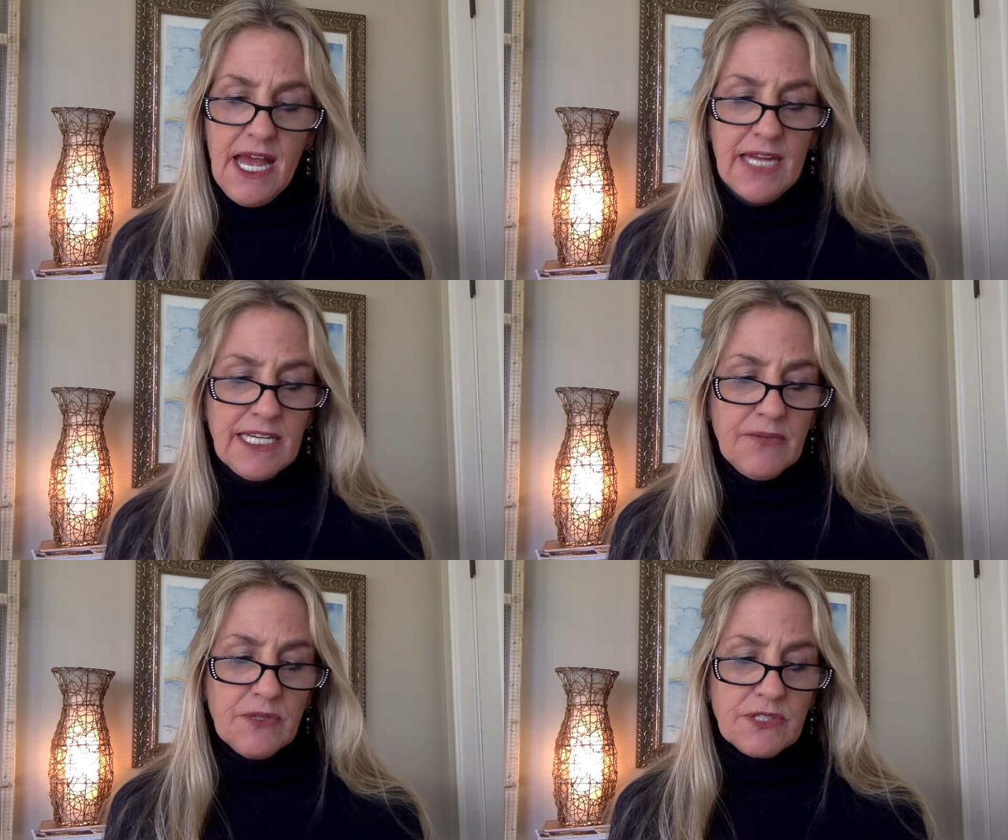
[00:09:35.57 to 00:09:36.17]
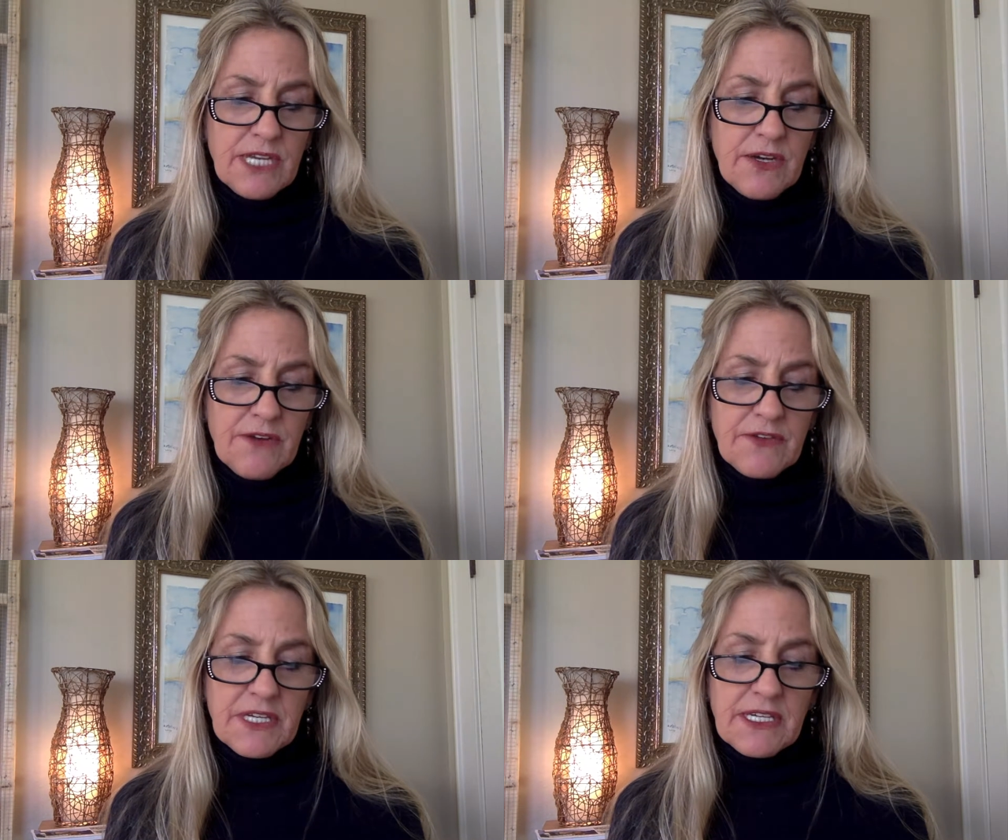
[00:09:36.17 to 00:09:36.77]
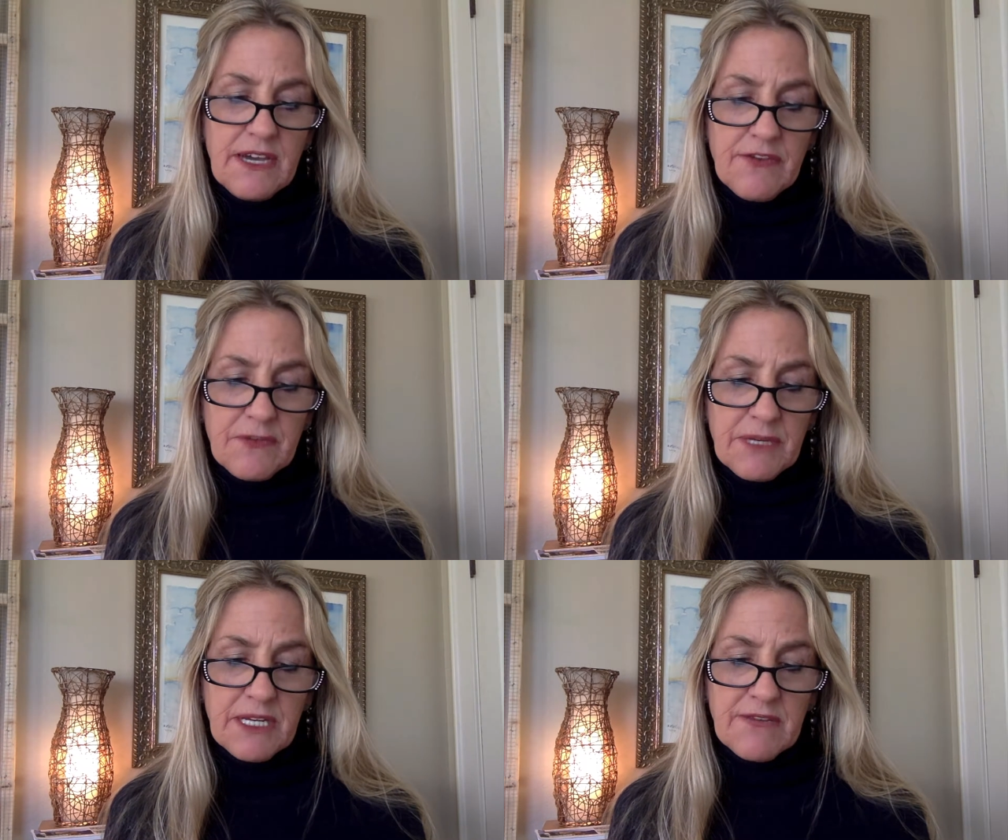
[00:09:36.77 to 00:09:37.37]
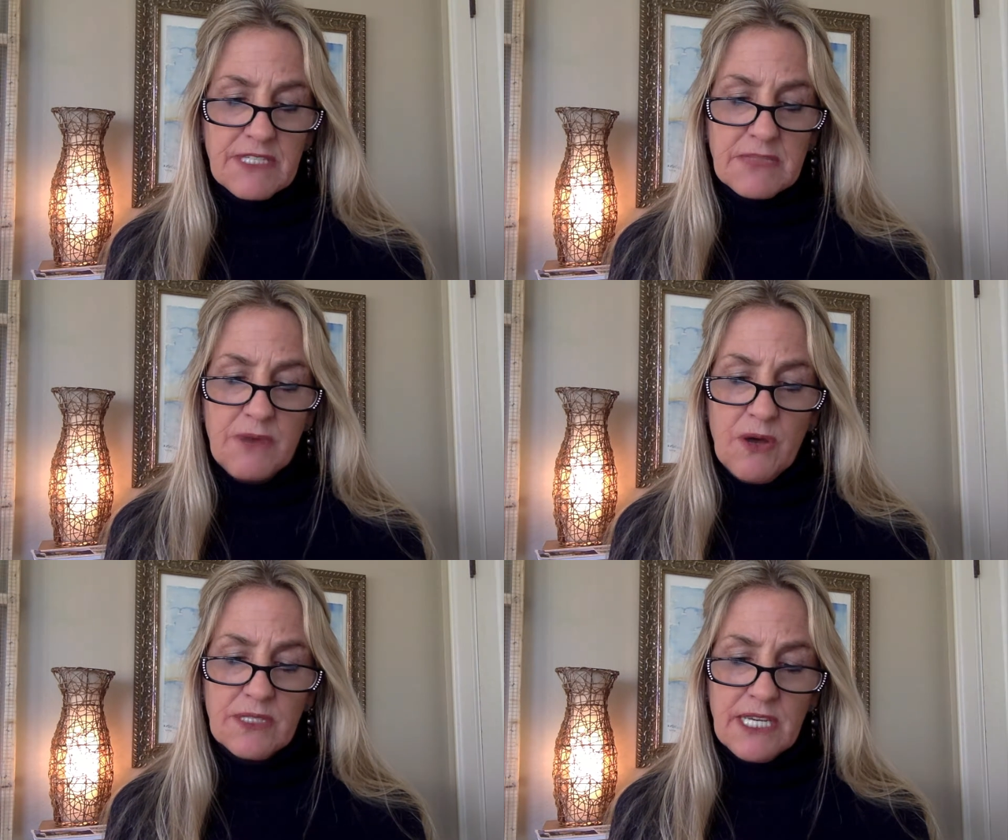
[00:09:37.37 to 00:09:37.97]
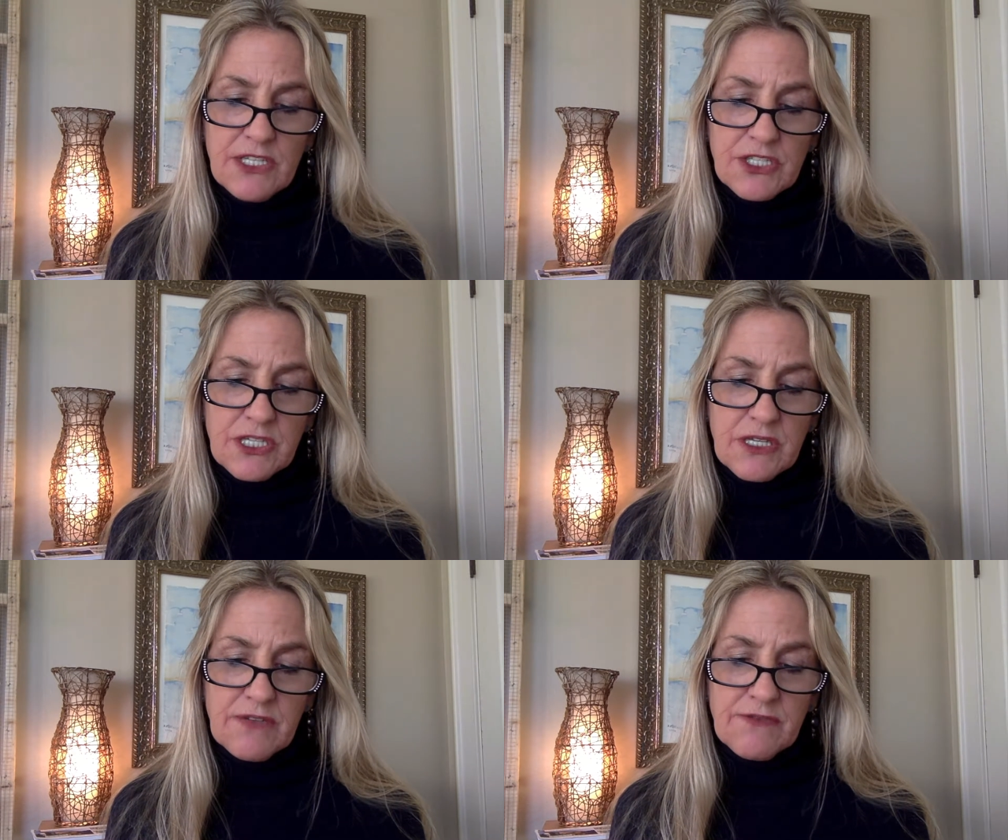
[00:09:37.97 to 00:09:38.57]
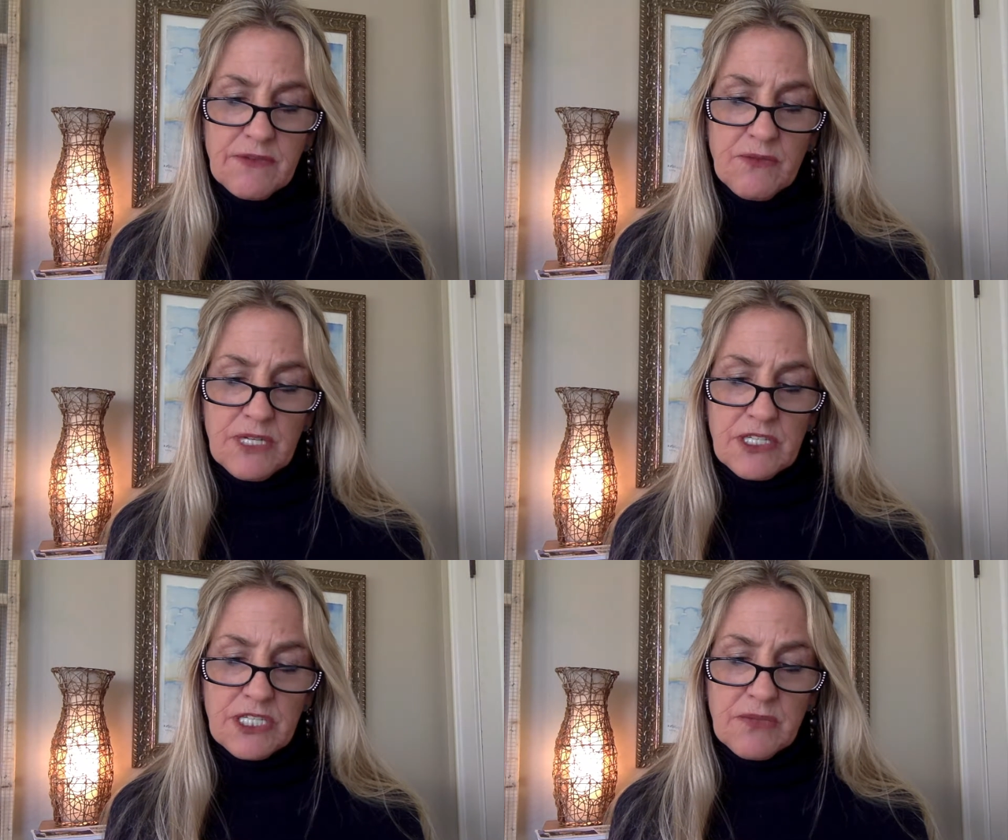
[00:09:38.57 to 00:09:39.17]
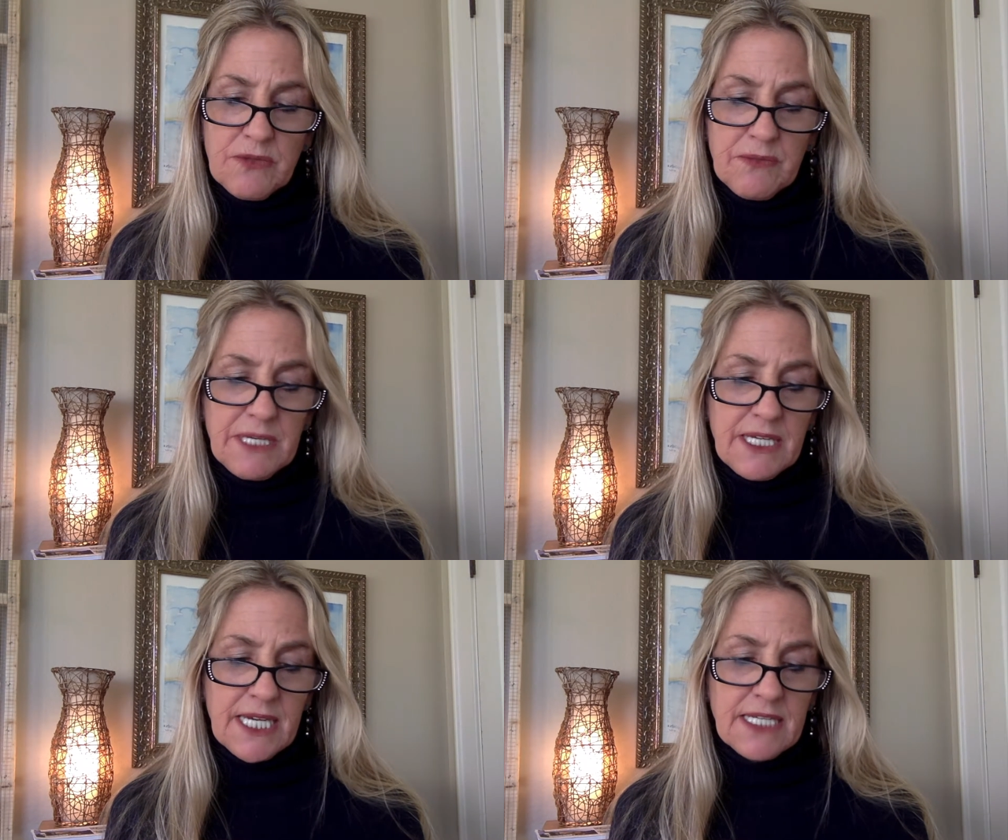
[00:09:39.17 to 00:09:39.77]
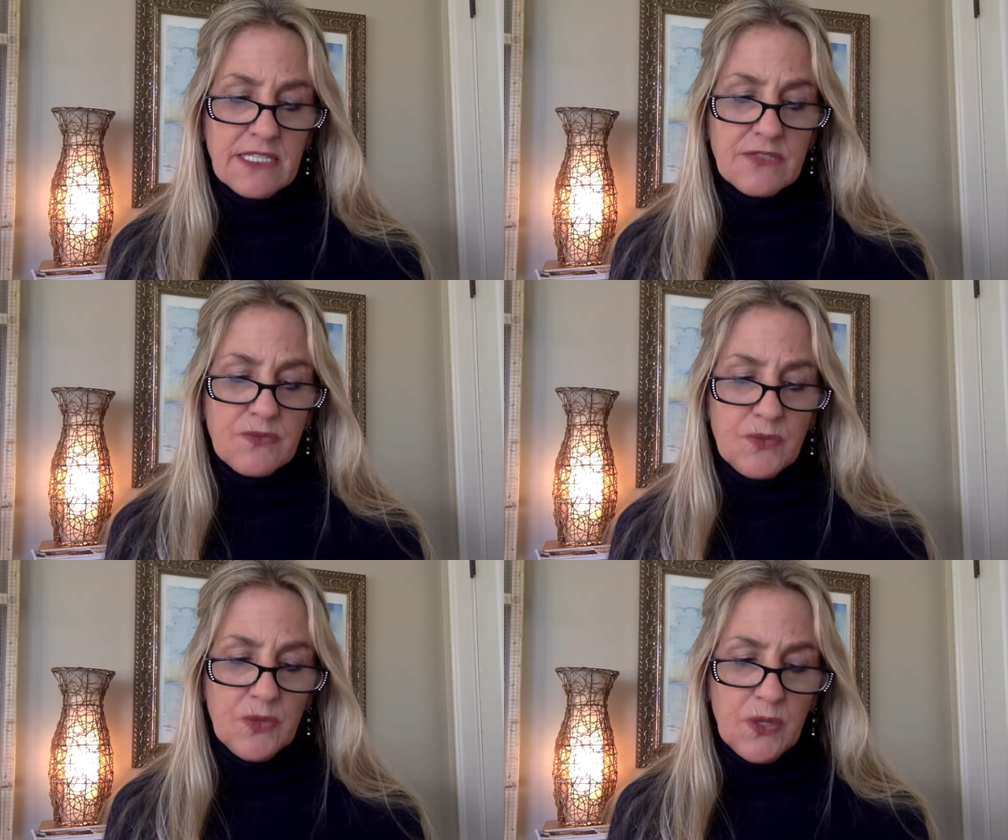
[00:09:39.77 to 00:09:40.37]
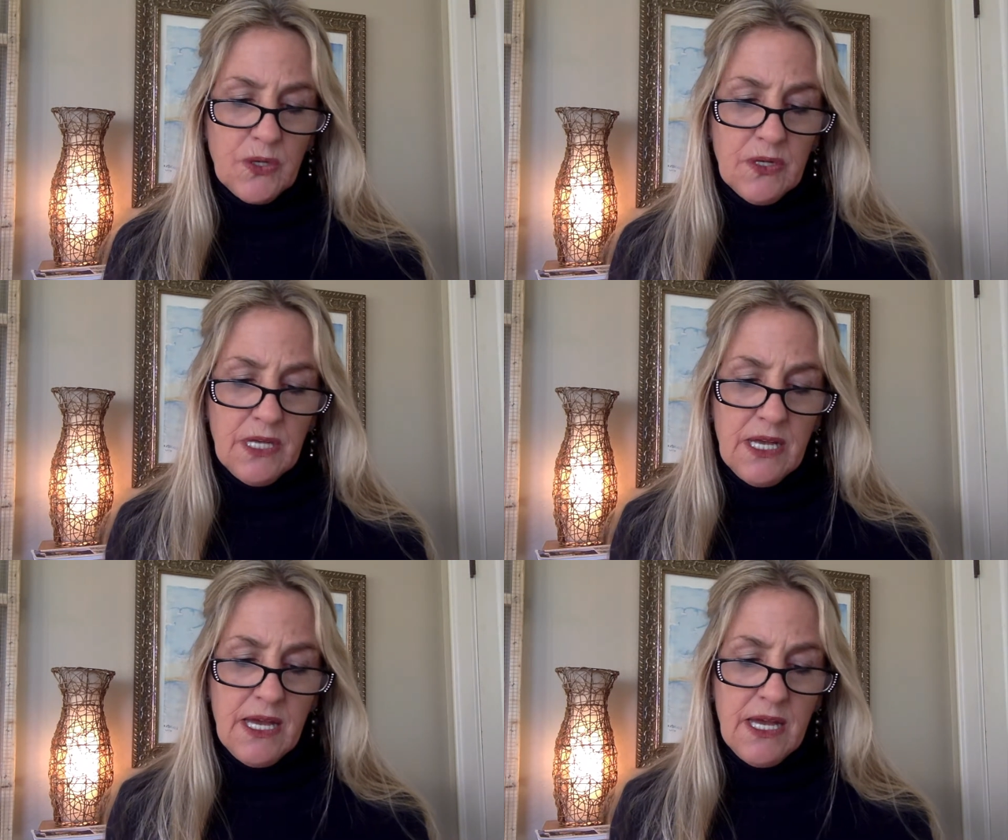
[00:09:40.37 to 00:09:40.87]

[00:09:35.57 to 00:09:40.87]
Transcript: And he will take over the government of a small nation, from which he will begin his rule.